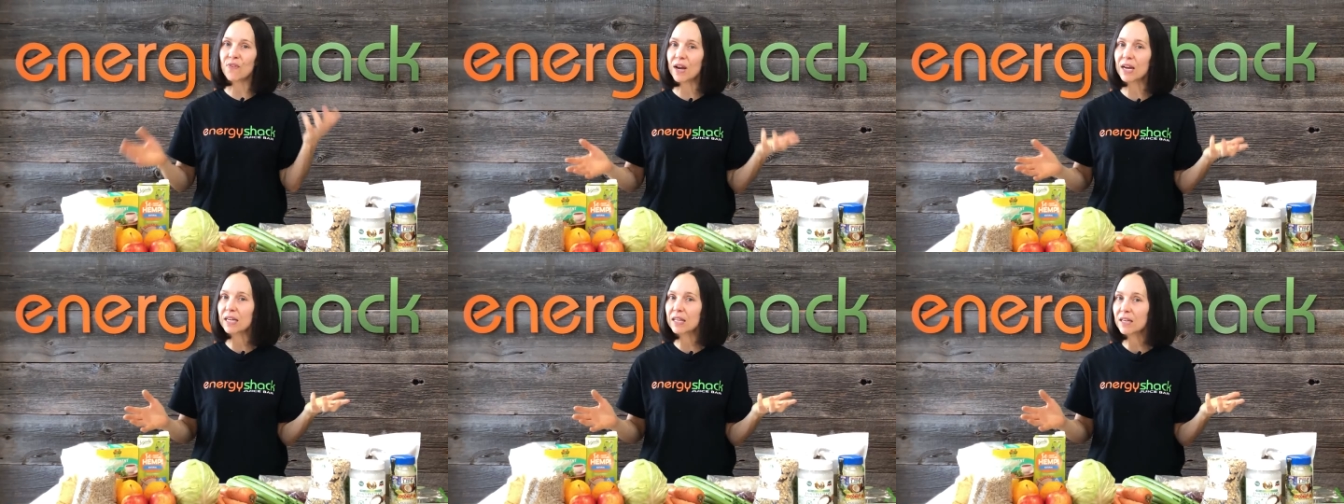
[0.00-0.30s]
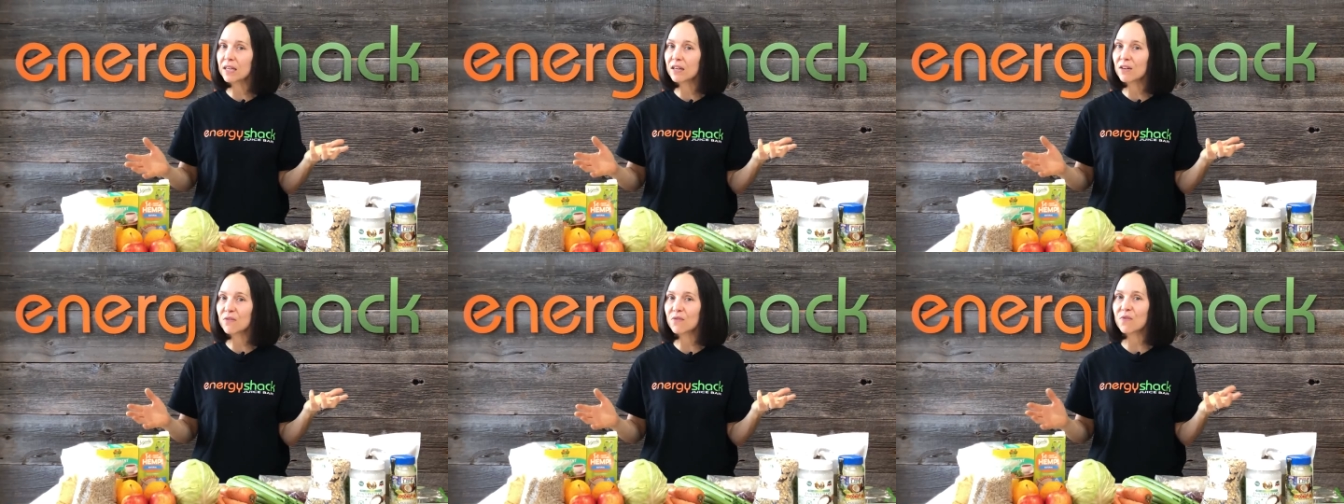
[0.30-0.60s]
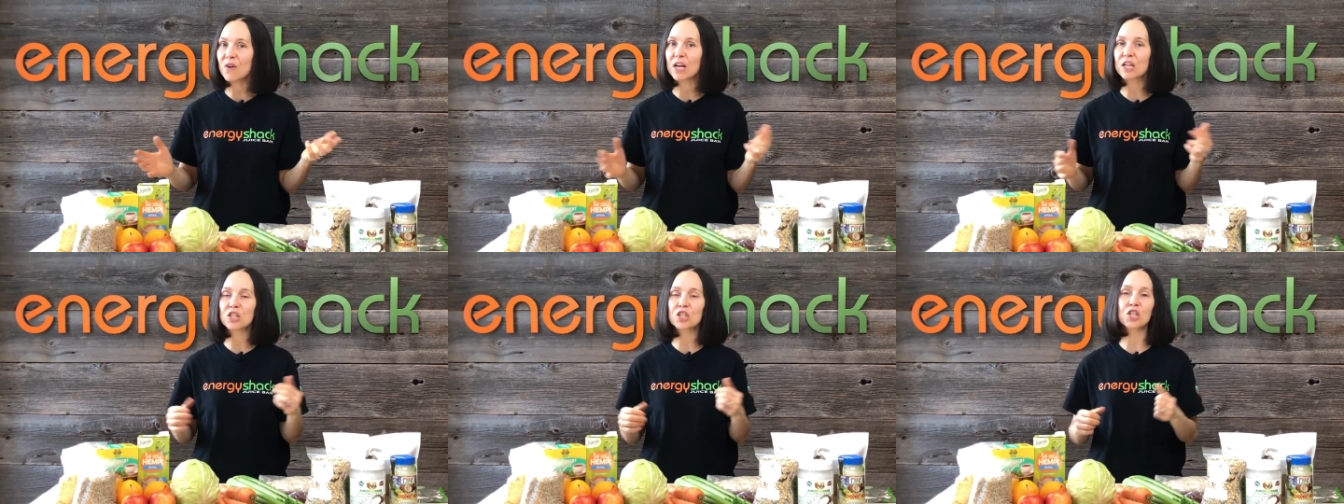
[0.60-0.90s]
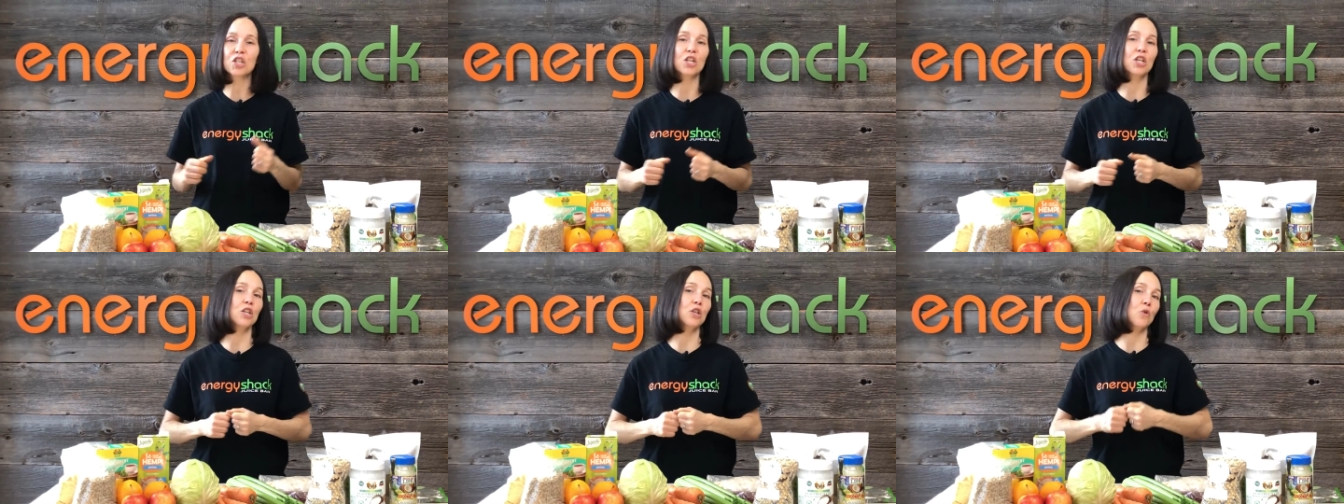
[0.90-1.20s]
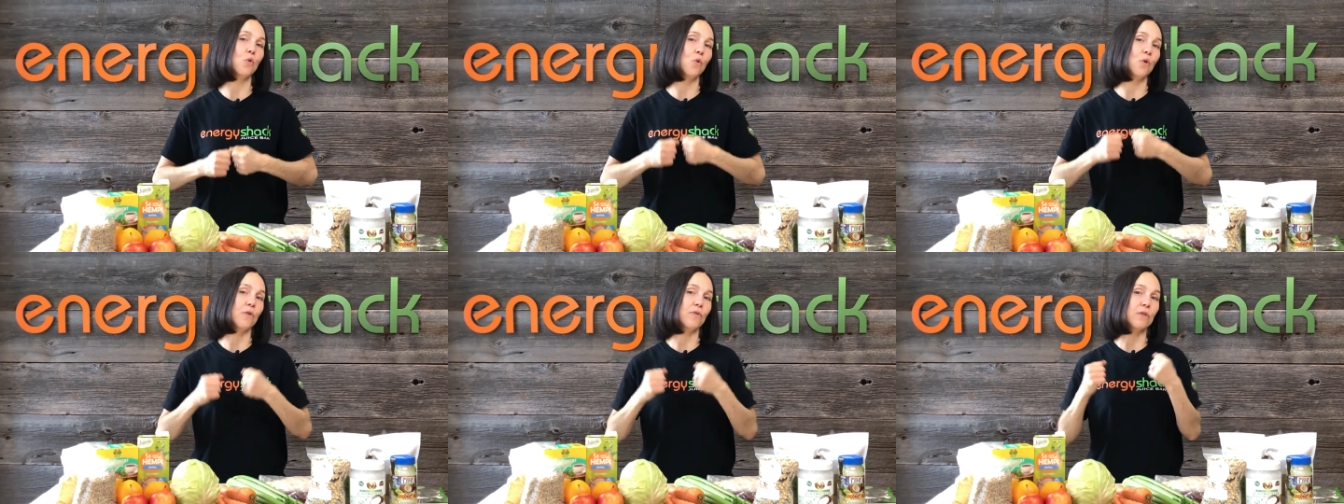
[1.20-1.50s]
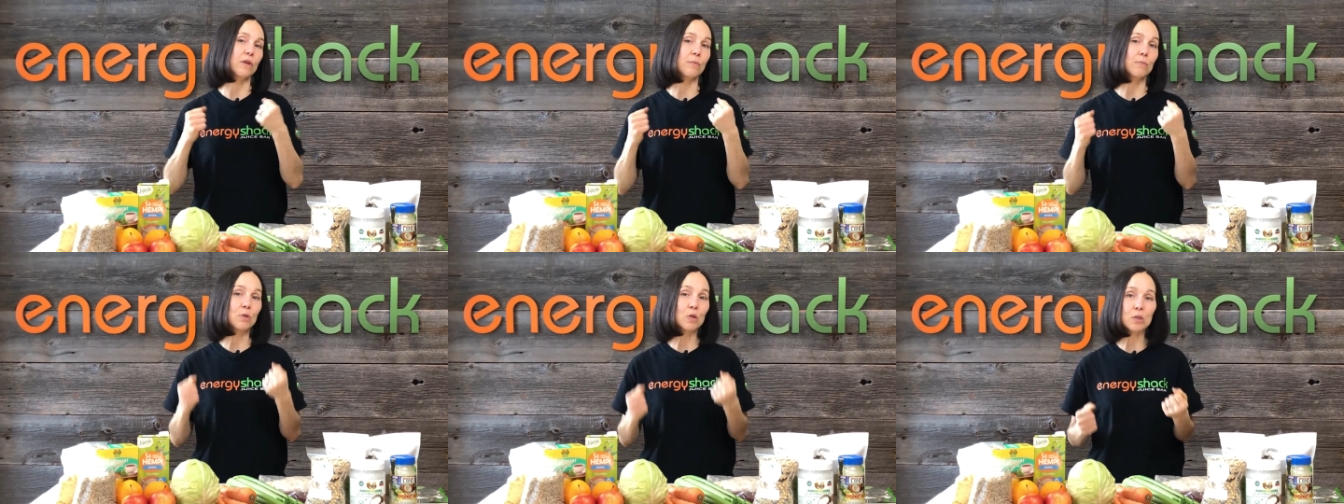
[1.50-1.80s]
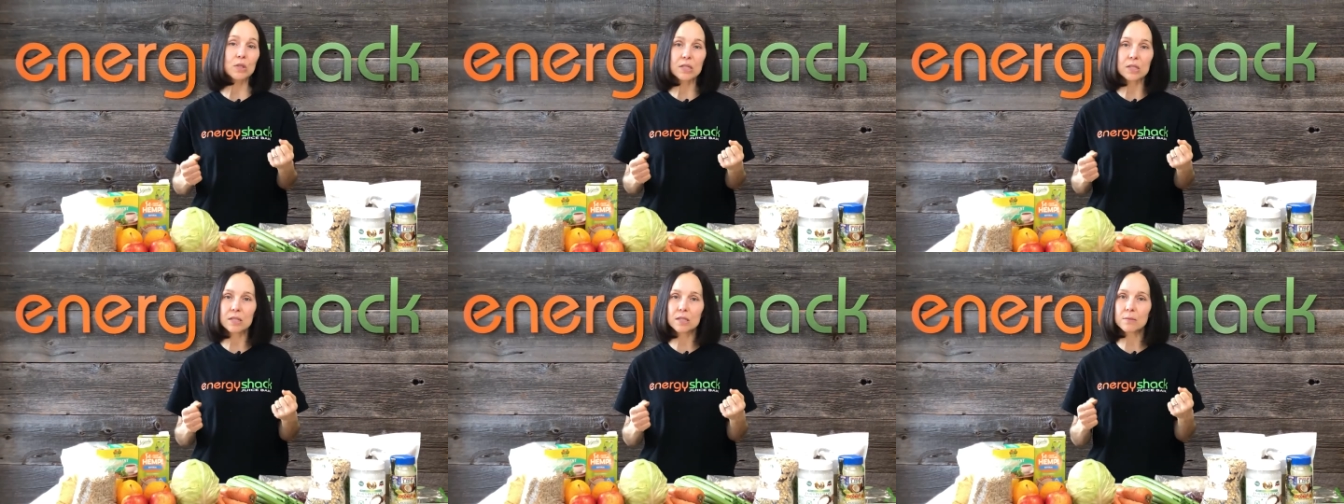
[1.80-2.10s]
fighting an infection, or the
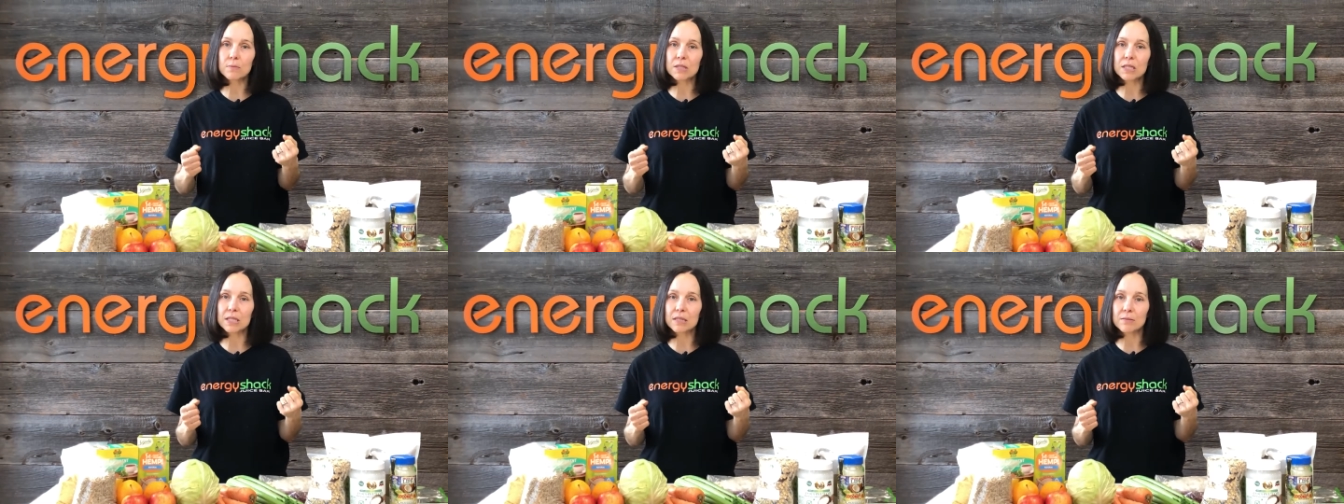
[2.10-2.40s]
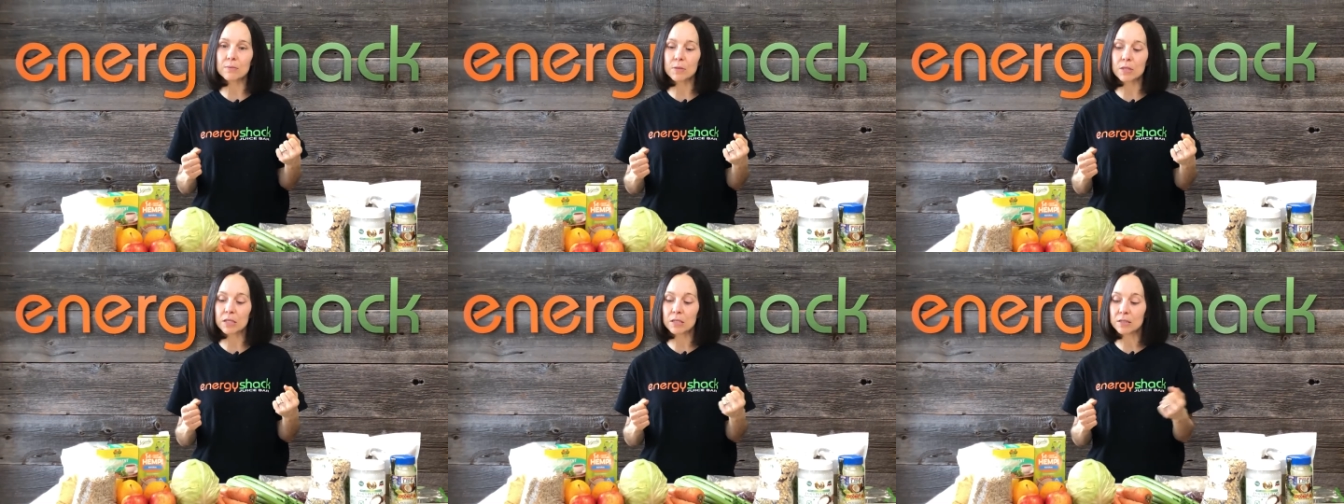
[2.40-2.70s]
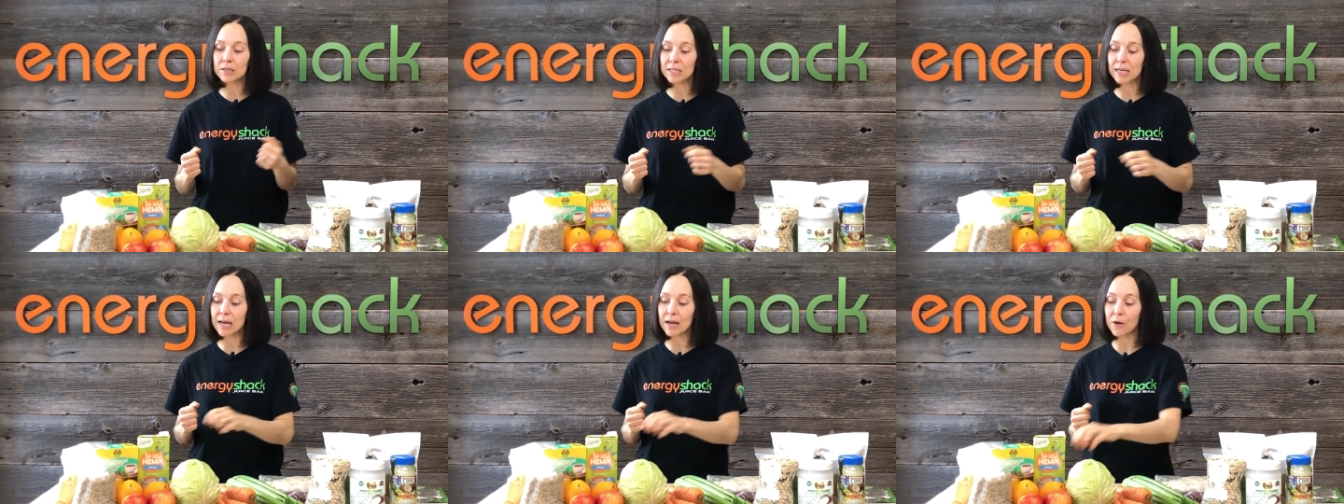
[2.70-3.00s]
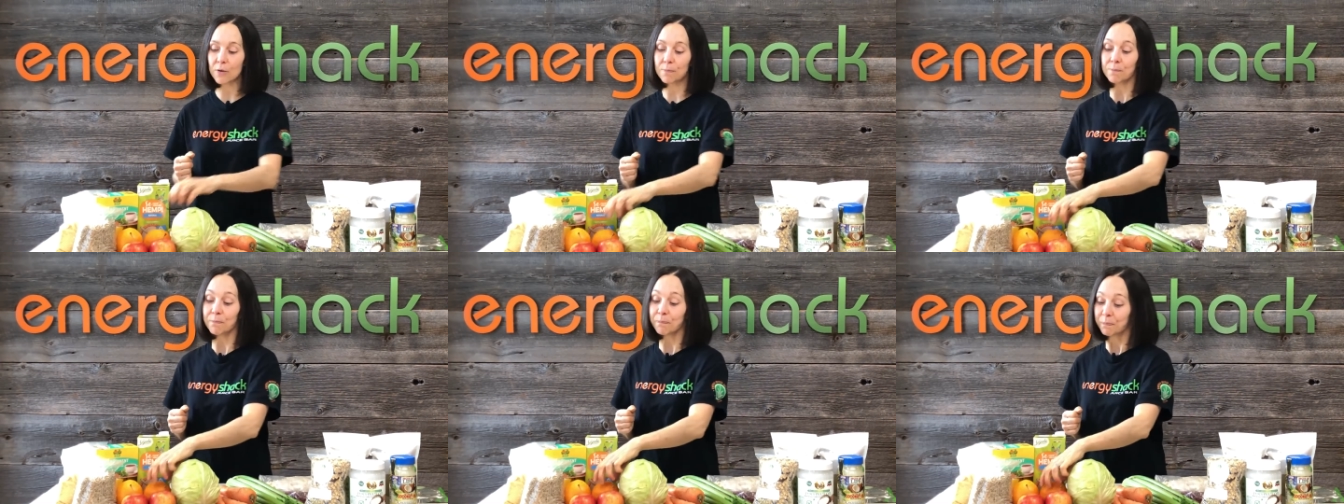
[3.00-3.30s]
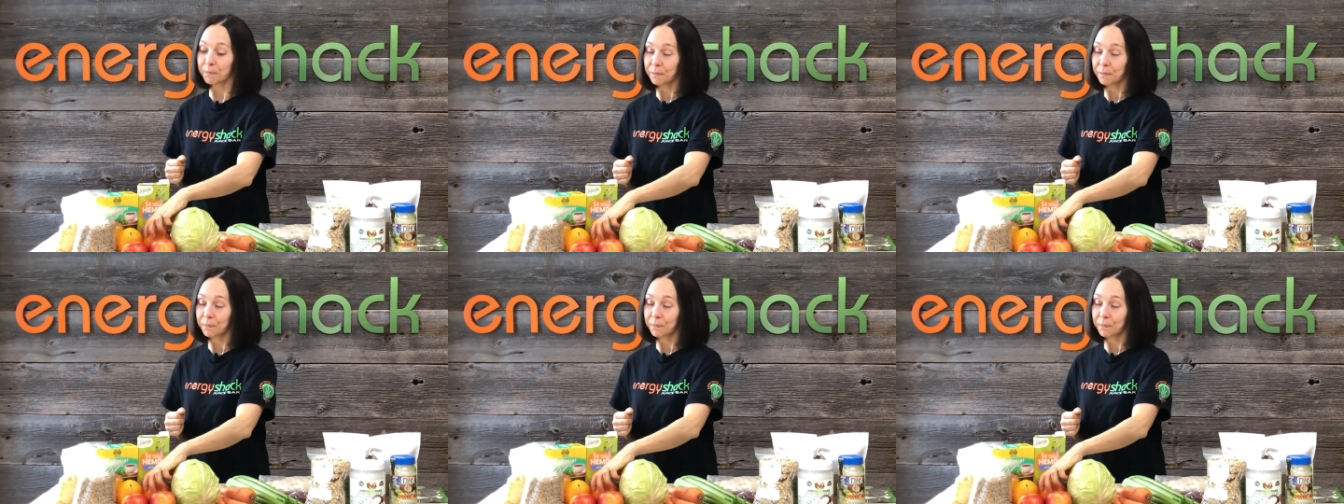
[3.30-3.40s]
immune system seems a little down.